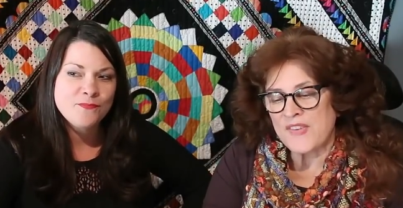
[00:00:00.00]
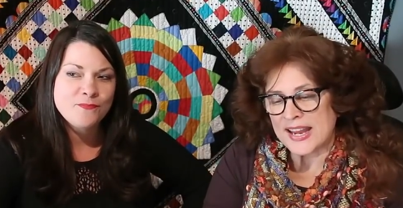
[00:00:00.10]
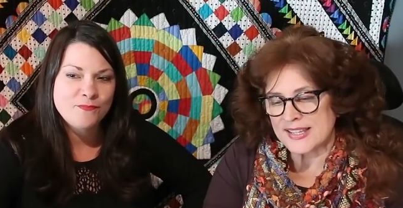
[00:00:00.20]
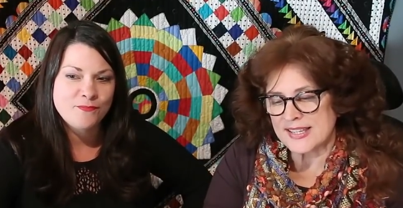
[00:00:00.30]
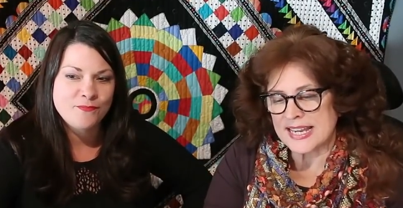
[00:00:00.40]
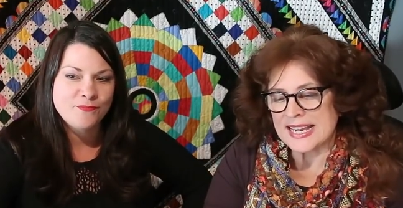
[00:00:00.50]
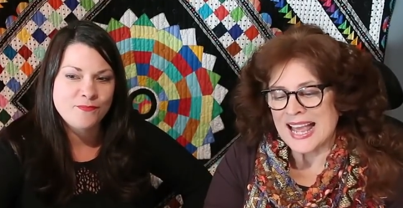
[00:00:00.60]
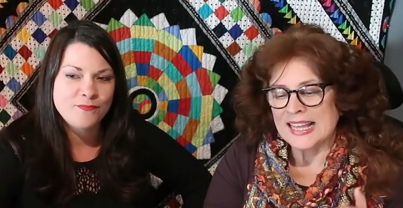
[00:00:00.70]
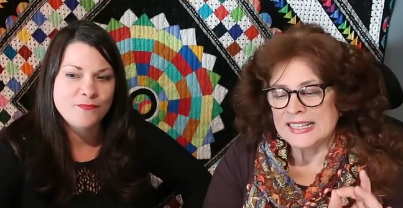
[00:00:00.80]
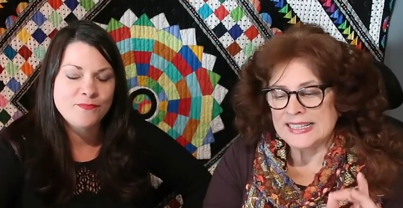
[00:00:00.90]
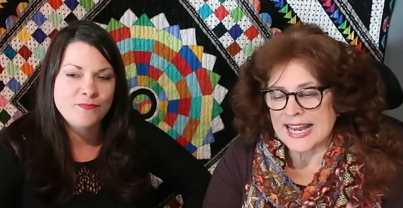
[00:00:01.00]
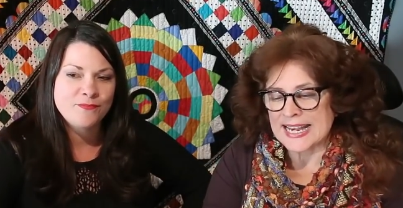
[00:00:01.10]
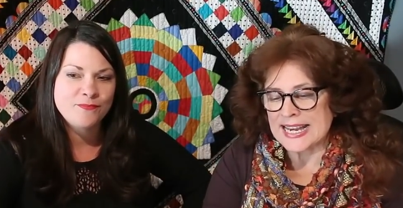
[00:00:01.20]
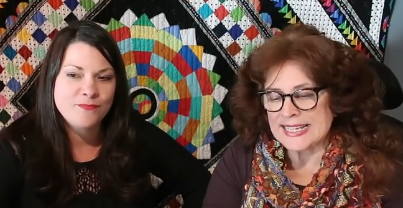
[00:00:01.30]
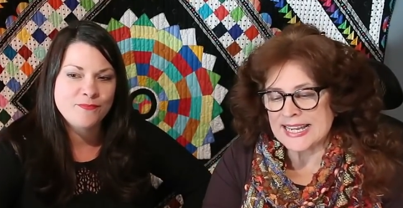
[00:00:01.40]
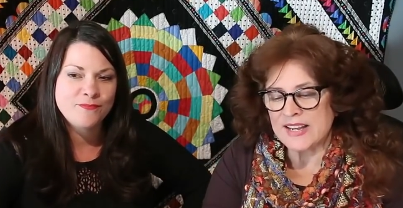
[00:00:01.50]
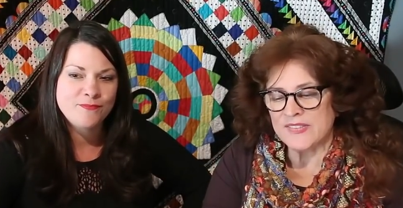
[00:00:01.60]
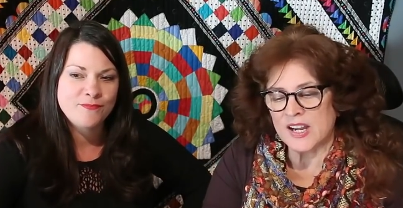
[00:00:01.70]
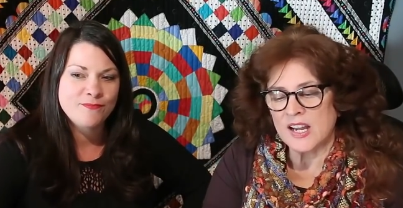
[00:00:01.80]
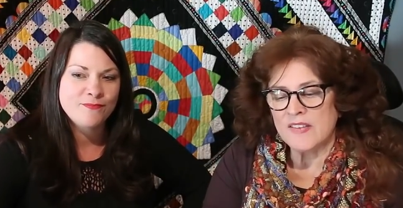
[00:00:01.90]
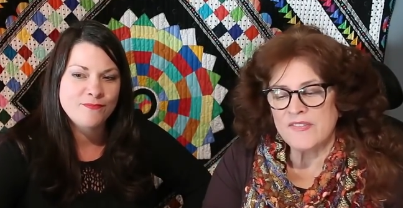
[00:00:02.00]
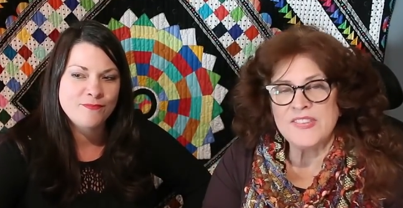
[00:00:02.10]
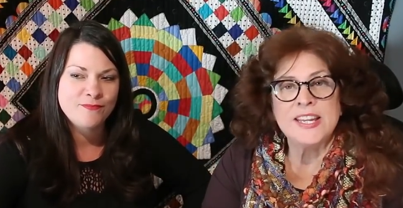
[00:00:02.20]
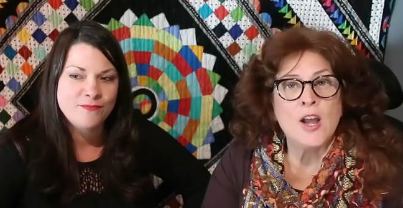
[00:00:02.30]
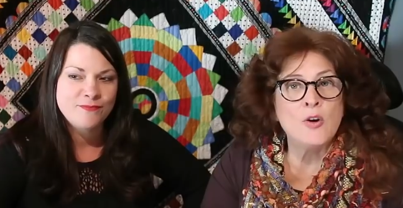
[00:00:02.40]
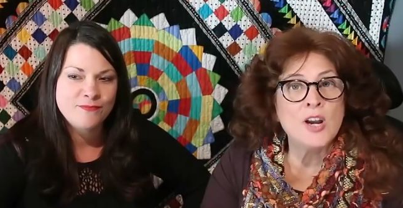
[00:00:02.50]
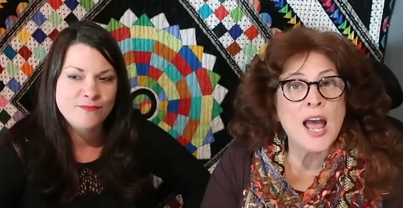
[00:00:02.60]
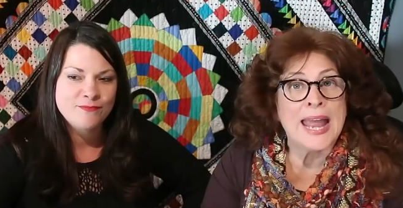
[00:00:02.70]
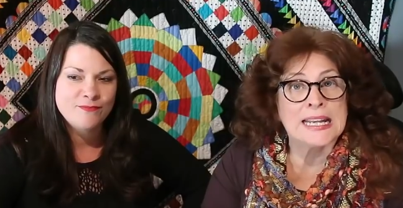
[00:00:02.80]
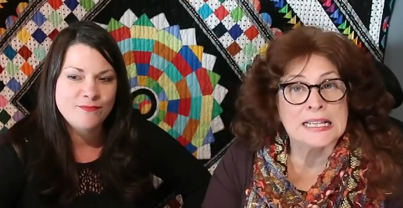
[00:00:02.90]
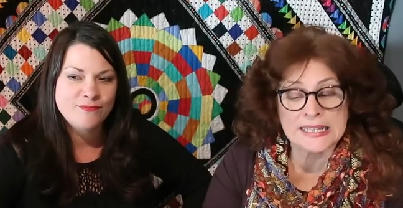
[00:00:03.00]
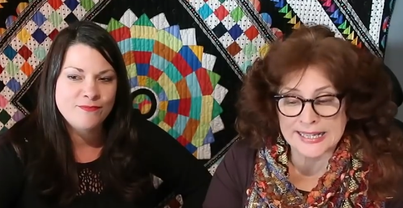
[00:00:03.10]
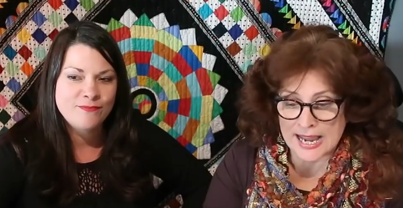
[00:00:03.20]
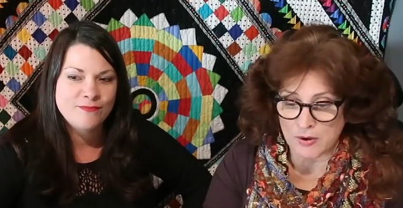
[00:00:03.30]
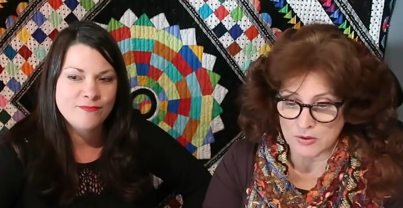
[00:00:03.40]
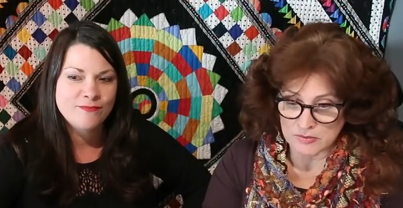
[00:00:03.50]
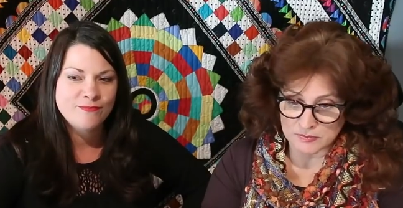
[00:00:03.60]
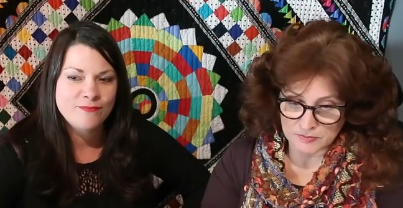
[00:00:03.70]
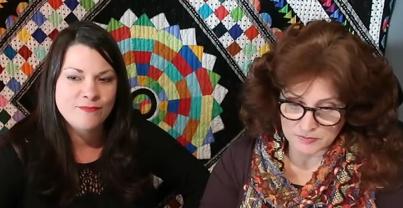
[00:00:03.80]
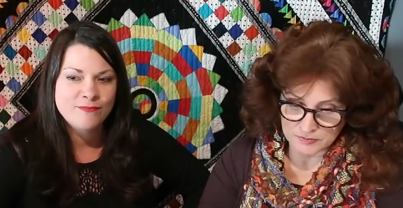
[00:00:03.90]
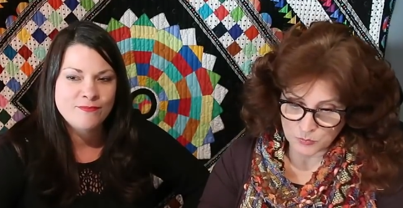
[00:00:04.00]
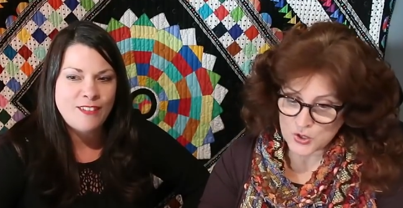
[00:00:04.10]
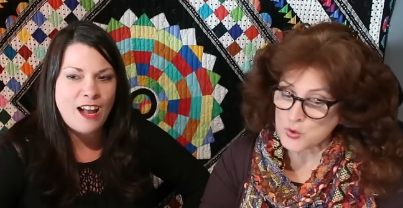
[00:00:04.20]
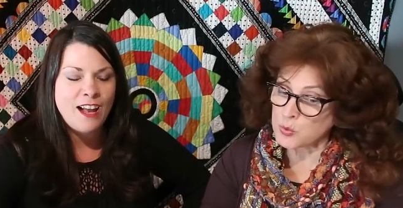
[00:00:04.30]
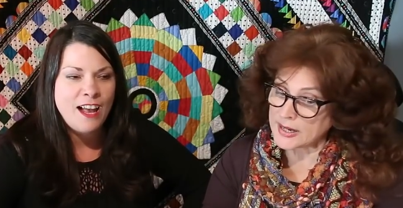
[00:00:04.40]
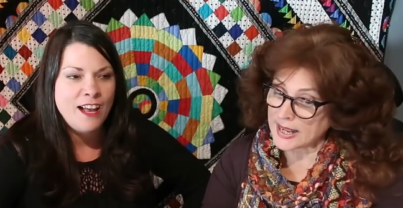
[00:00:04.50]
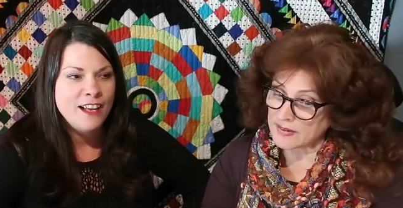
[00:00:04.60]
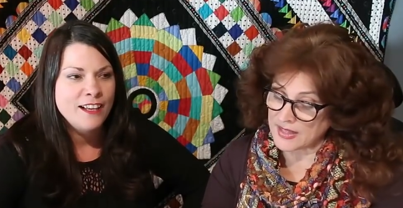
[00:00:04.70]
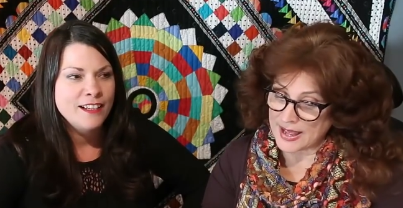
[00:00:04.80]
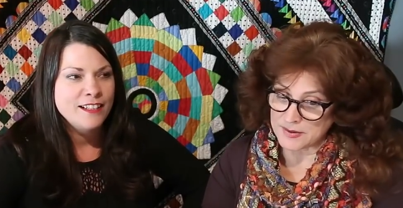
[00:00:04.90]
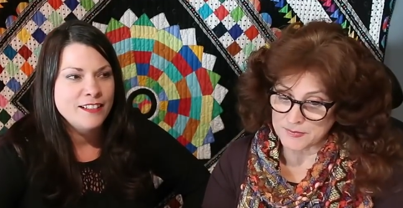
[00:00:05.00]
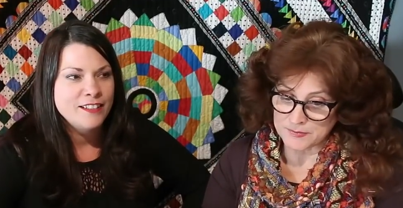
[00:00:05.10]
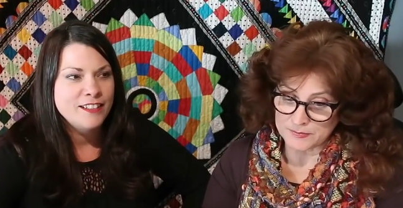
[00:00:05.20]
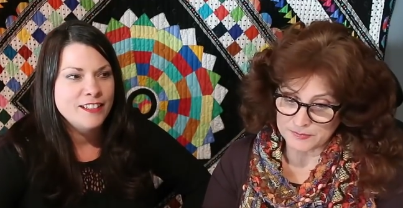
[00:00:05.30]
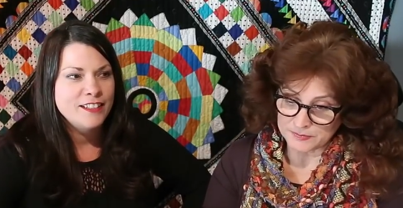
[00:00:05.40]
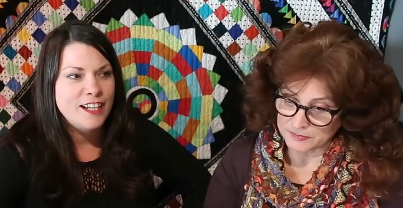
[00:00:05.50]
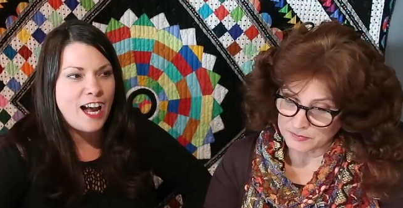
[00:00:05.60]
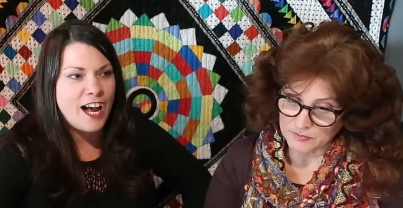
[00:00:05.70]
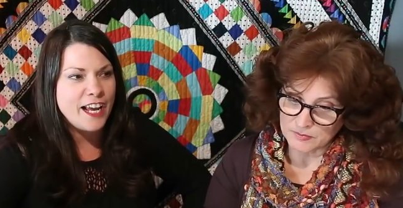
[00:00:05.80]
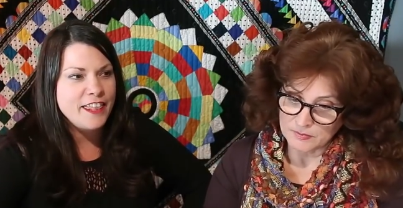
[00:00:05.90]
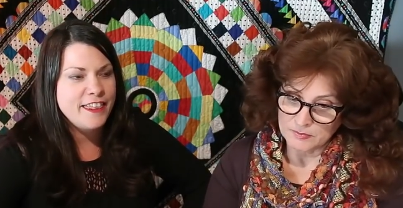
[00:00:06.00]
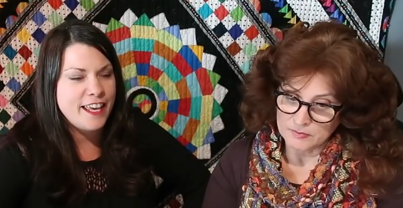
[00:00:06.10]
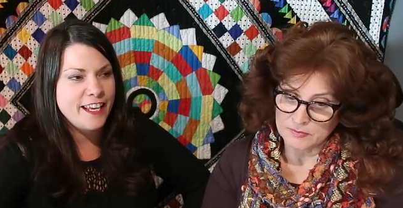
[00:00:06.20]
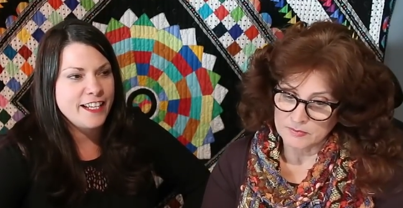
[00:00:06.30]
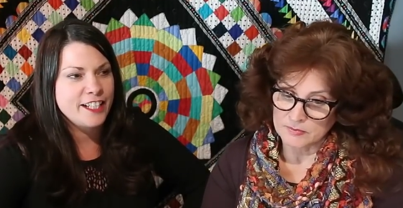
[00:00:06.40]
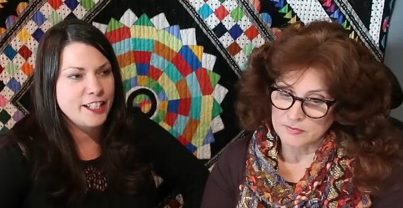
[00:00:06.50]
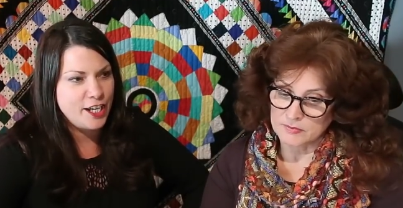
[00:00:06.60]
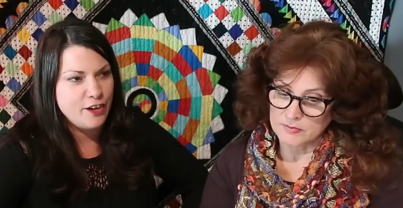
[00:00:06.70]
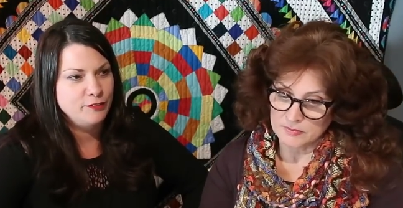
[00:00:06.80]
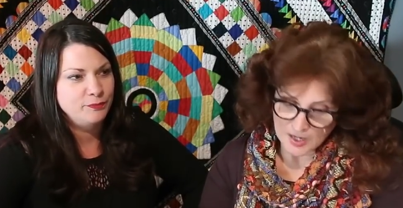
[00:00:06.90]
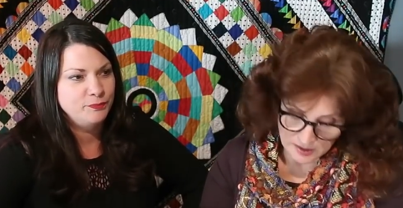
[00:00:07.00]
Speaker 1: fancy lady diva fiona and cleo which one out of that
Speaker 2: I think Cleo.